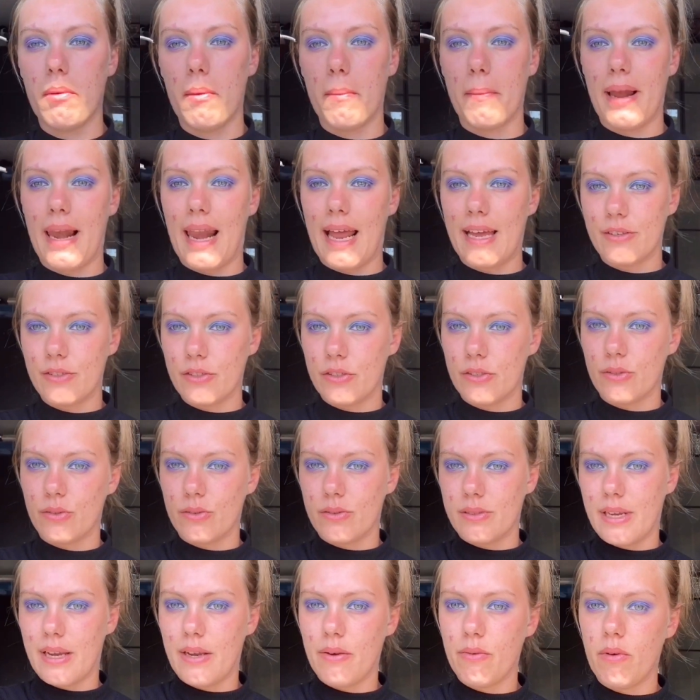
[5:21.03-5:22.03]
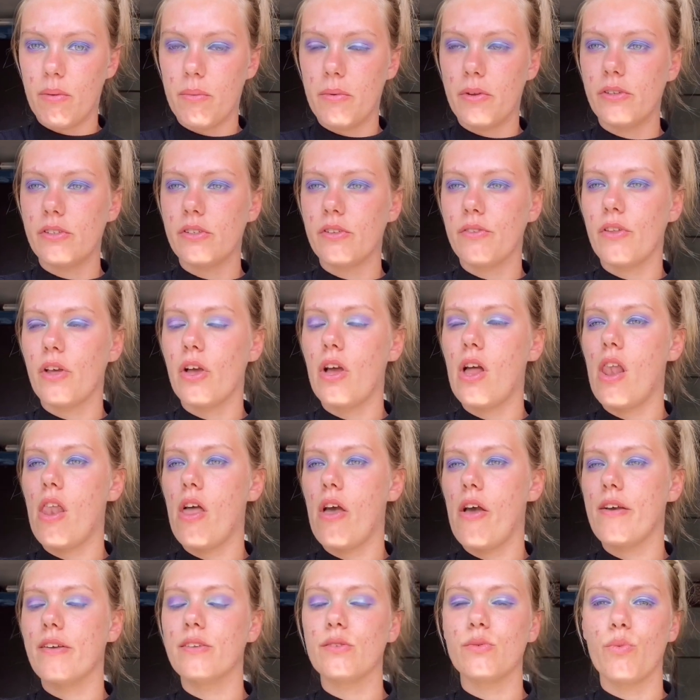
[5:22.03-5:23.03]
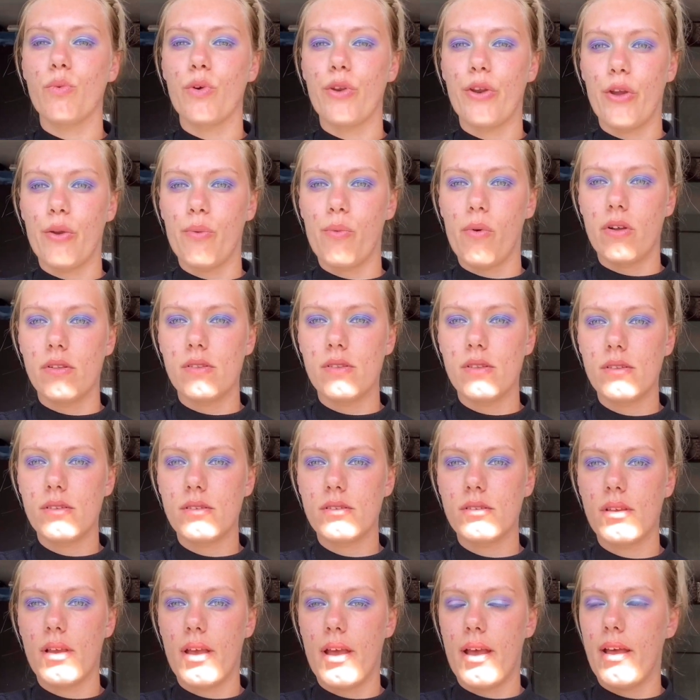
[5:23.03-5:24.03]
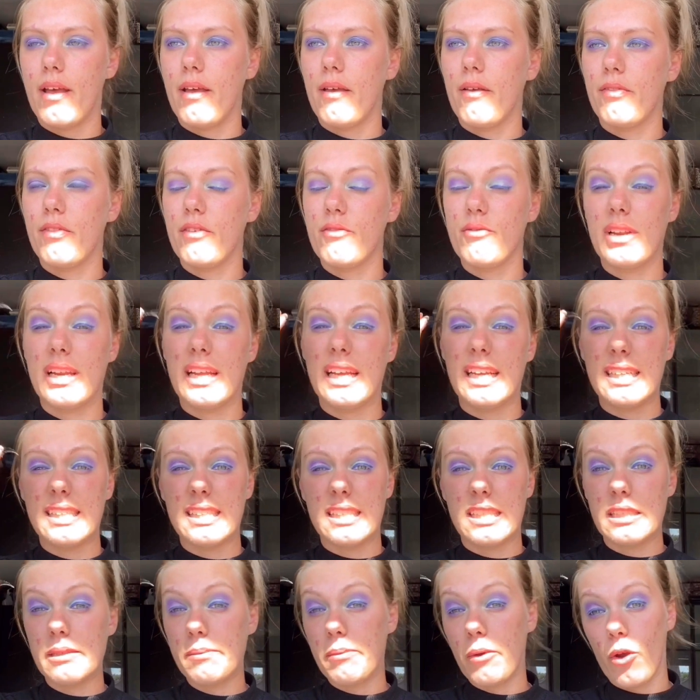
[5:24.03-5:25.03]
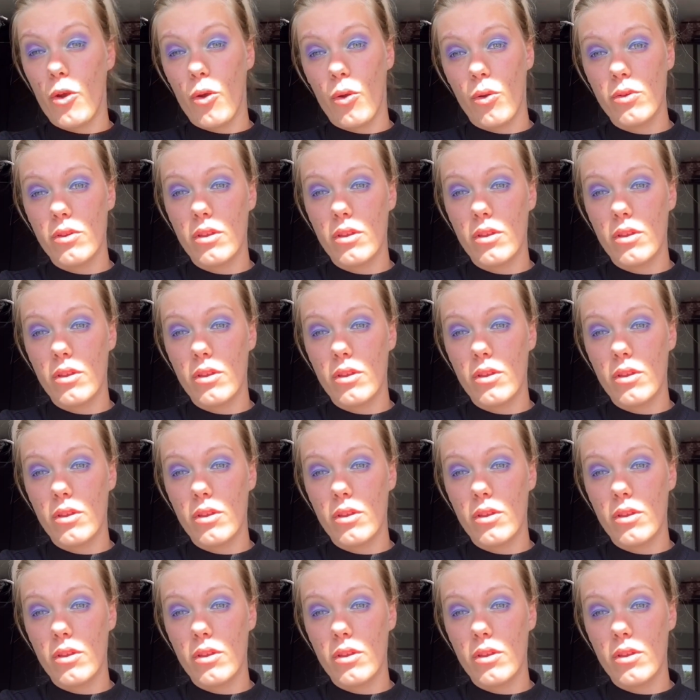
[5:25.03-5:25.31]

got my lashes on now. I'm using the Allures 101s. They're really easy to put on.